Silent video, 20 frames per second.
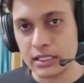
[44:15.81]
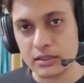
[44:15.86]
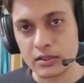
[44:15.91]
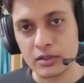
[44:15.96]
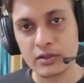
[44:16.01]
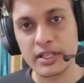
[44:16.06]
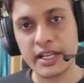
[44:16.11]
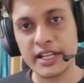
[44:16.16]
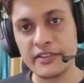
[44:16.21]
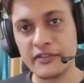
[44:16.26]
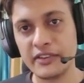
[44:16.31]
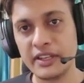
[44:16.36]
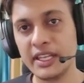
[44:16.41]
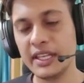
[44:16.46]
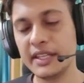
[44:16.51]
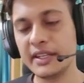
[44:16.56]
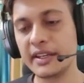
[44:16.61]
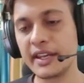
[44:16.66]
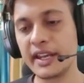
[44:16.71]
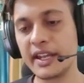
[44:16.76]
so that we
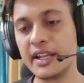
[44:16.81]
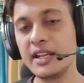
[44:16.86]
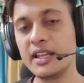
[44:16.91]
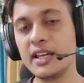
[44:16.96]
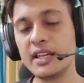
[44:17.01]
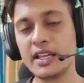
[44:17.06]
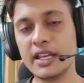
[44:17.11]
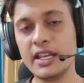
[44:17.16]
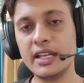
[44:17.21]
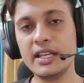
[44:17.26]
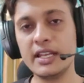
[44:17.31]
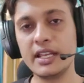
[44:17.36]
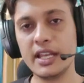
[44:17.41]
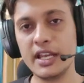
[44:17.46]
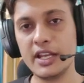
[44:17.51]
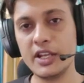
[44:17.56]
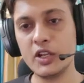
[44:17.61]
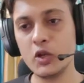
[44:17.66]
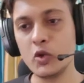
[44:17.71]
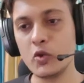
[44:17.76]
can render it
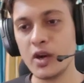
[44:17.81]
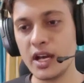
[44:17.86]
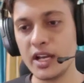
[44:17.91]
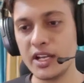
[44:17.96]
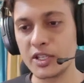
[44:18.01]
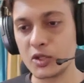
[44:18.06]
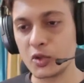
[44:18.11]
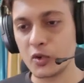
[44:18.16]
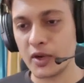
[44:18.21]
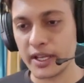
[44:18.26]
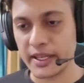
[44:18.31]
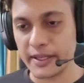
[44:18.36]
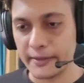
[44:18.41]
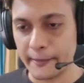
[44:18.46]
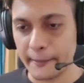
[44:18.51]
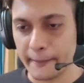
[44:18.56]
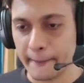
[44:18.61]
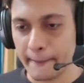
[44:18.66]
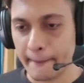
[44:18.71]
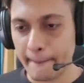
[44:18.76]
into our UI.
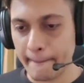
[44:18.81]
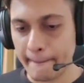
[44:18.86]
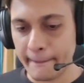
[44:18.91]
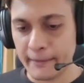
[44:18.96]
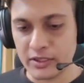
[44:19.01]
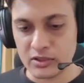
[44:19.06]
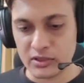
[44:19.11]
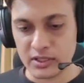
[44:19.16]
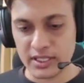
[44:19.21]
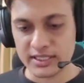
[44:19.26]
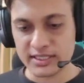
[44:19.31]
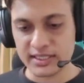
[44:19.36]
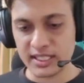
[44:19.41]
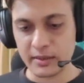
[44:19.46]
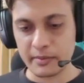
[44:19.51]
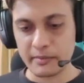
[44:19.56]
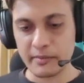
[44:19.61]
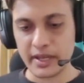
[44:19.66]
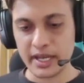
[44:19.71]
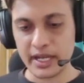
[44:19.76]
So let's
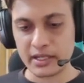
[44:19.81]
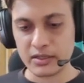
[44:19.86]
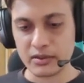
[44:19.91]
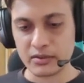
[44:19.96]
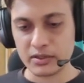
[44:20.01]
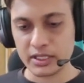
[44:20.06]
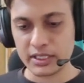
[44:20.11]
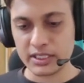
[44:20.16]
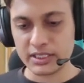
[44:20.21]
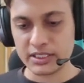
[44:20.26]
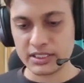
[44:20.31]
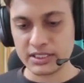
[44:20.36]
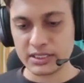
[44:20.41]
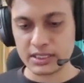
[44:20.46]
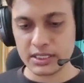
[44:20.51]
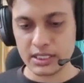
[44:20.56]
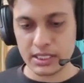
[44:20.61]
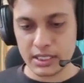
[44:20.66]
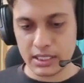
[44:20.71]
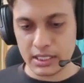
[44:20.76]
come back to
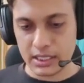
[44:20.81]
this.